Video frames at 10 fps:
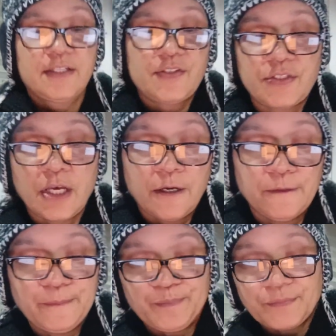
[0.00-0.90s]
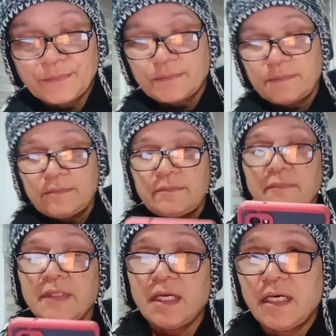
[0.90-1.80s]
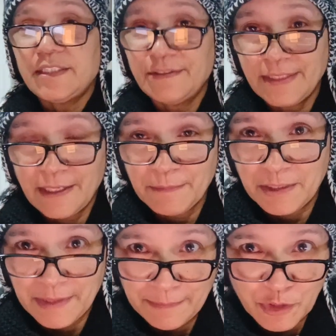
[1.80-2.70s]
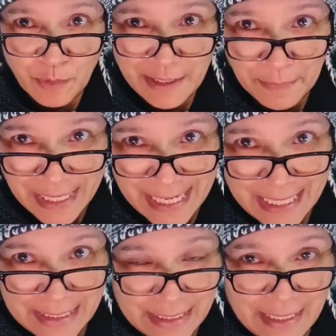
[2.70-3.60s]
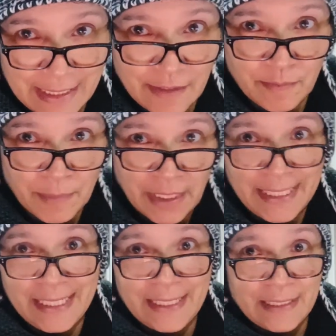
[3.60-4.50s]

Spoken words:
So I don't think I'm going to be able to wear my hat and my